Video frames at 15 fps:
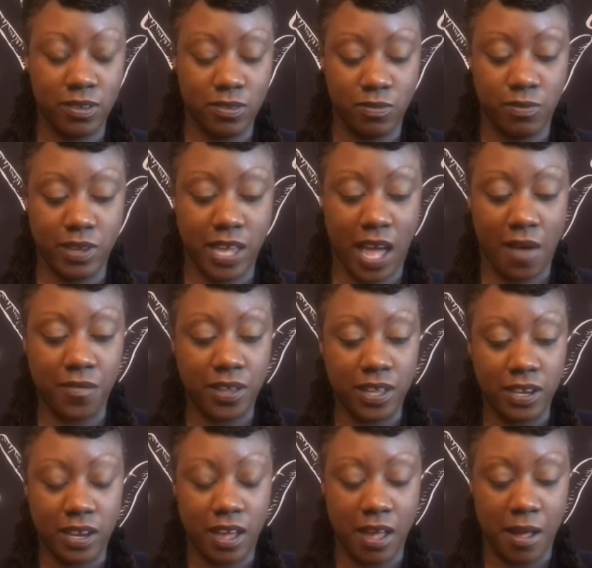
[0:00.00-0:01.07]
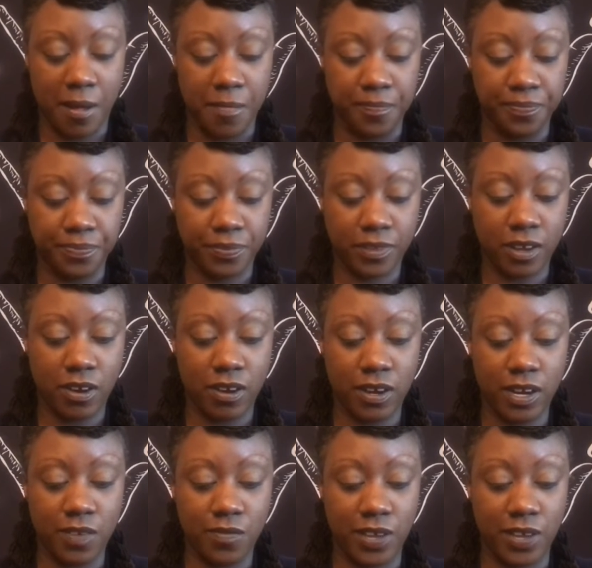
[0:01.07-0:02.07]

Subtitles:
We haven't heard of